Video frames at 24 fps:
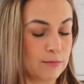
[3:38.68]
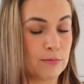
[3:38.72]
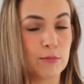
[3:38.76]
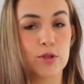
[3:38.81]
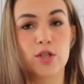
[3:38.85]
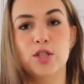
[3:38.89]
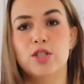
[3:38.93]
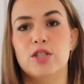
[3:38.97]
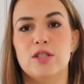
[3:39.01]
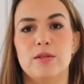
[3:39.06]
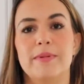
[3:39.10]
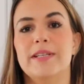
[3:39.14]

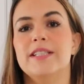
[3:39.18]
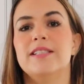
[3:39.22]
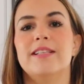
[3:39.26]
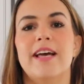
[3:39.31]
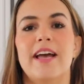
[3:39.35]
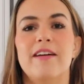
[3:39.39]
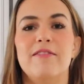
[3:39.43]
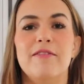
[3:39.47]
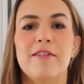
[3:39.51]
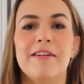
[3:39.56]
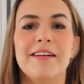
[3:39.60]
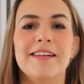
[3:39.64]
just to be
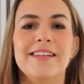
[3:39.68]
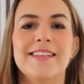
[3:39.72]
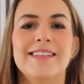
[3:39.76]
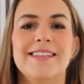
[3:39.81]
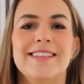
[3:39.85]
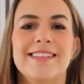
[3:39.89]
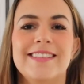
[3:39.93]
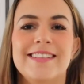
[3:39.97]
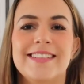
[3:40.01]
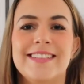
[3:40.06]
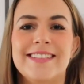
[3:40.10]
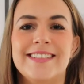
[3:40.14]
safe.
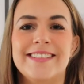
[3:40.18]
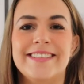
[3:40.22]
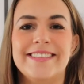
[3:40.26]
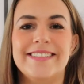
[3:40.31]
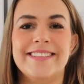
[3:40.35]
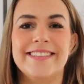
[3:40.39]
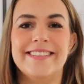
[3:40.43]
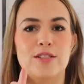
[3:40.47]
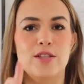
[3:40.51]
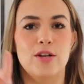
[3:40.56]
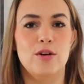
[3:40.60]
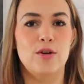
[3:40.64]

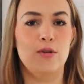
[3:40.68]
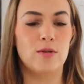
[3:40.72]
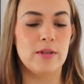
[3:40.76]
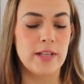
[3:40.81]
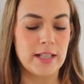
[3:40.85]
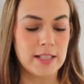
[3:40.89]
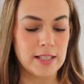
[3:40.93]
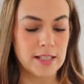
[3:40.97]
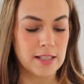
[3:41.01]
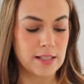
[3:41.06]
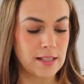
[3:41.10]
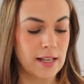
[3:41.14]
So
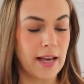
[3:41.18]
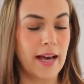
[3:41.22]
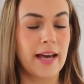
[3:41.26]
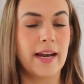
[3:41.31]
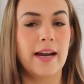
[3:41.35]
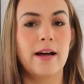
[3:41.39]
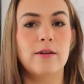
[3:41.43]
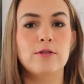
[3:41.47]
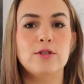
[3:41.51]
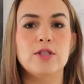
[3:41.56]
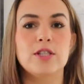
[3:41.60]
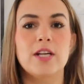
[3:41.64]
let's head
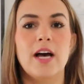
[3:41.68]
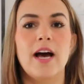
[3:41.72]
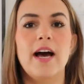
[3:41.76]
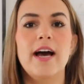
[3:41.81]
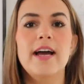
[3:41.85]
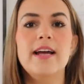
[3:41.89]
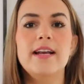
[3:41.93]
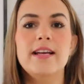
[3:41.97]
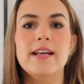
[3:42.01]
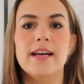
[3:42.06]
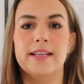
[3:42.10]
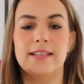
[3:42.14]

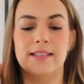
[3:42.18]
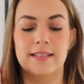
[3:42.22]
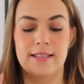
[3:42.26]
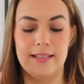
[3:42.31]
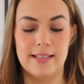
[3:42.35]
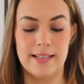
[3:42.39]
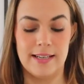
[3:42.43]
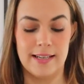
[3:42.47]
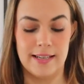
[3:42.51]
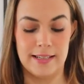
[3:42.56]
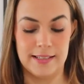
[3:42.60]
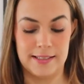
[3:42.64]
outside
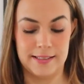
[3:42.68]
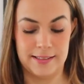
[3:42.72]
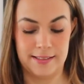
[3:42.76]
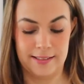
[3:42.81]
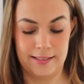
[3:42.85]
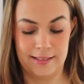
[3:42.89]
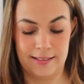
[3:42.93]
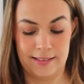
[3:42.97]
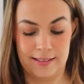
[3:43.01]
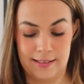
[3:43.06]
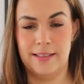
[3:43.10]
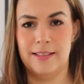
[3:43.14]
and
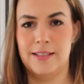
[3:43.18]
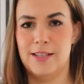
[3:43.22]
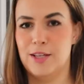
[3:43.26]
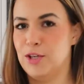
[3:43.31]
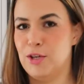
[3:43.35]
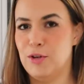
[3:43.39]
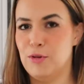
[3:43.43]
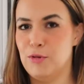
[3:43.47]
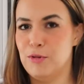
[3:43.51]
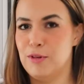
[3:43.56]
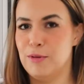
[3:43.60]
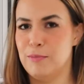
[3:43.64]

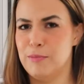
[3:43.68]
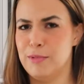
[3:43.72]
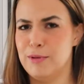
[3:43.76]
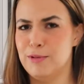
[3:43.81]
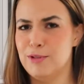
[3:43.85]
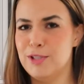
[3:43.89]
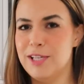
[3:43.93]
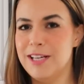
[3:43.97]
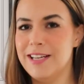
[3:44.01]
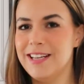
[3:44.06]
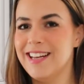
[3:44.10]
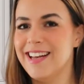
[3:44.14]
cue the
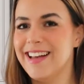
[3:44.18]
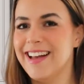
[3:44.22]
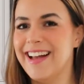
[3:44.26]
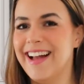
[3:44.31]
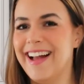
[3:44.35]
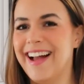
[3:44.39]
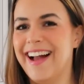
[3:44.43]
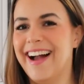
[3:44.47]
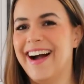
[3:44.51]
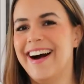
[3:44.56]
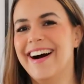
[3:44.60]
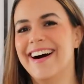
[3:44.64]
music.
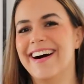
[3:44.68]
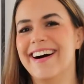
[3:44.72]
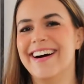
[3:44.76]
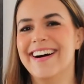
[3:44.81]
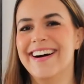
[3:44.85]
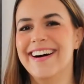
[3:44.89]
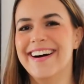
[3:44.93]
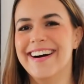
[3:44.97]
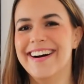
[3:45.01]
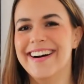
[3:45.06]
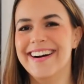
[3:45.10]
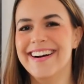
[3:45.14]

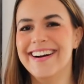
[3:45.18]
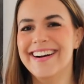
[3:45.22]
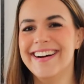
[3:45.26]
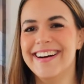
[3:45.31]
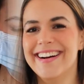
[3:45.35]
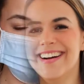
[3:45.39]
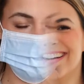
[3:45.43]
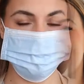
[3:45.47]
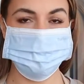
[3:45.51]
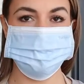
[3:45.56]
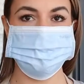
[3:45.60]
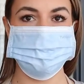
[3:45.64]

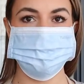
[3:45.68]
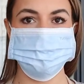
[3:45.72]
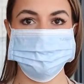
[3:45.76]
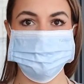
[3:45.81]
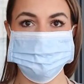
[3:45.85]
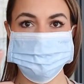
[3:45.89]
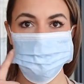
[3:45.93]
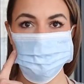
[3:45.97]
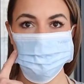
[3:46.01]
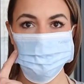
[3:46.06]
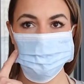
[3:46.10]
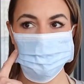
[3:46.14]
All right,
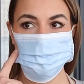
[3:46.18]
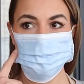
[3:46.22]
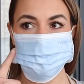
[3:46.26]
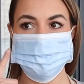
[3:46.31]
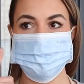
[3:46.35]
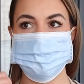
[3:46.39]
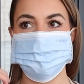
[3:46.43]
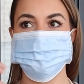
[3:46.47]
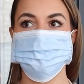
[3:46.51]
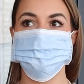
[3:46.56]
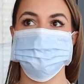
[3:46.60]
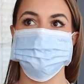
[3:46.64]
I got my
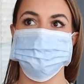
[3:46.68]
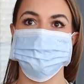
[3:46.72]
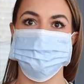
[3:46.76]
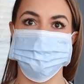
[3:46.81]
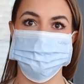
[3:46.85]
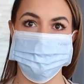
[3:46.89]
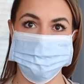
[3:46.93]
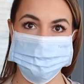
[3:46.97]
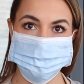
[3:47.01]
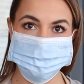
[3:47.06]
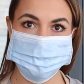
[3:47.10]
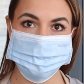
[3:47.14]
mask.
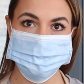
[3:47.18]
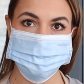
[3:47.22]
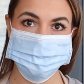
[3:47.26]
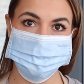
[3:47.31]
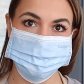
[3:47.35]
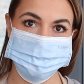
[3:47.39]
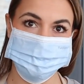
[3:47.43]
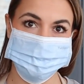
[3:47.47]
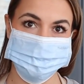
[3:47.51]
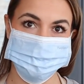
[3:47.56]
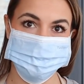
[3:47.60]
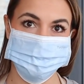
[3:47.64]

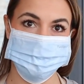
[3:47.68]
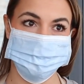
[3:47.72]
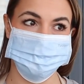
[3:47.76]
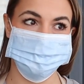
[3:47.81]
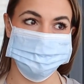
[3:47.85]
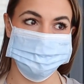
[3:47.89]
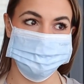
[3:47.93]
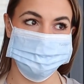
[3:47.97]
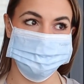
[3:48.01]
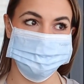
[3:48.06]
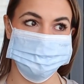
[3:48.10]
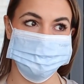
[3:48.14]
Obviously this
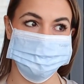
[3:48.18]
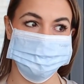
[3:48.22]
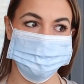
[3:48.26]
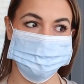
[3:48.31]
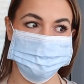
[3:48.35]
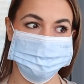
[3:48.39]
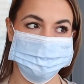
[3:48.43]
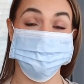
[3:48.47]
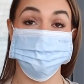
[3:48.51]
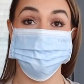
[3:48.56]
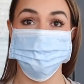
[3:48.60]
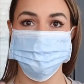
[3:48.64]
isn't
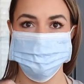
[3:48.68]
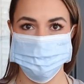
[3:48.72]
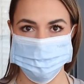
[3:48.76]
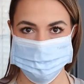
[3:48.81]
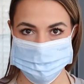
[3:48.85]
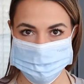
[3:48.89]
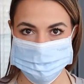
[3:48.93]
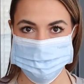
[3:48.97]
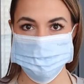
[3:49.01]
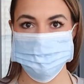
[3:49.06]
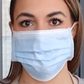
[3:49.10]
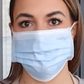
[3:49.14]
for
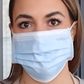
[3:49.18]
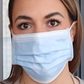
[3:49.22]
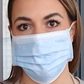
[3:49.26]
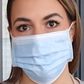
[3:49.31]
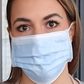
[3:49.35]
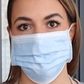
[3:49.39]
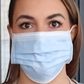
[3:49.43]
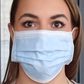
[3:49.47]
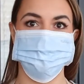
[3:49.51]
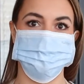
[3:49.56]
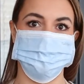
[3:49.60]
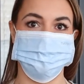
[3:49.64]
this
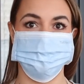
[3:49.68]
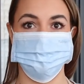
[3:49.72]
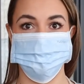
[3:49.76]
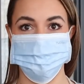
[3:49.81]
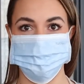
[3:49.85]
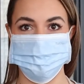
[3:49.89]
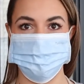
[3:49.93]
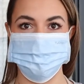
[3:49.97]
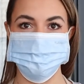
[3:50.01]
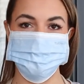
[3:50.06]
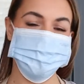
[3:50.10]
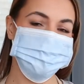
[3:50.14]
type of
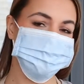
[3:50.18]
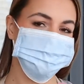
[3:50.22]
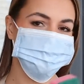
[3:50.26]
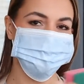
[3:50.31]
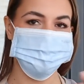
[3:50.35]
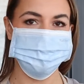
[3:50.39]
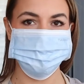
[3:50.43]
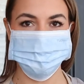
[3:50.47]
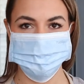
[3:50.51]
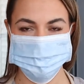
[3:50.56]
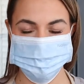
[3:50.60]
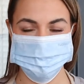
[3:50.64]
project,
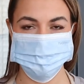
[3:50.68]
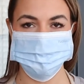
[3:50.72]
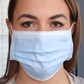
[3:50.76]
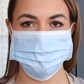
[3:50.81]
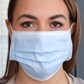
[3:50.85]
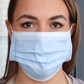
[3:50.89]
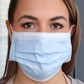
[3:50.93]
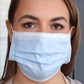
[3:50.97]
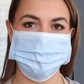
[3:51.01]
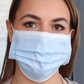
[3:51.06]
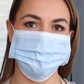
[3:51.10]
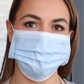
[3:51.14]
but it's gonna
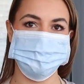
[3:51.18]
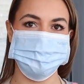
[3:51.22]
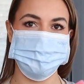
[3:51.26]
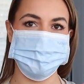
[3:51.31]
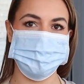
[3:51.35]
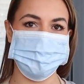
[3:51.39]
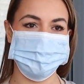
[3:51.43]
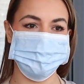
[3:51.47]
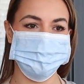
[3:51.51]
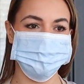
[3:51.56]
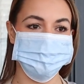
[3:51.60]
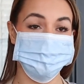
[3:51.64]
keep
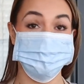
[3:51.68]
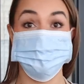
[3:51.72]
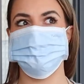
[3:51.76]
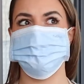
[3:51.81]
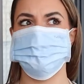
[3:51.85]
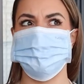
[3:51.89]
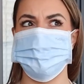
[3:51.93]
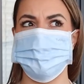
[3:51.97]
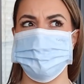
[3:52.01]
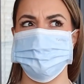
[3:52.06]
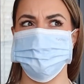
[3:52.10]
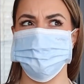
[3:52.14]
me
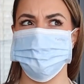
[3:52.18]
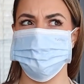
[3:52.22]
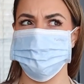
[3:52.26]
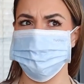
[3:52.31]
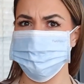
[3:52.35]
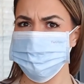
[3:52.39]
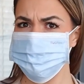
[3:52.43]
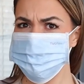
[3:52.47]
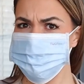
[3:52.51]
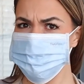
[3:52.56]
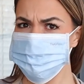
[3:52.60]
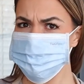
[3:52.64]

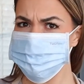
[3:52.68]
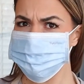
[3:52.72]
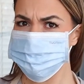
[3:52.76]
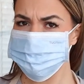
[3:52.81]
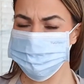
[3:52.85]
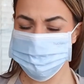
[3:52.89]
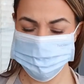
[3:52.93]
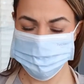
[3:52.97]
safer.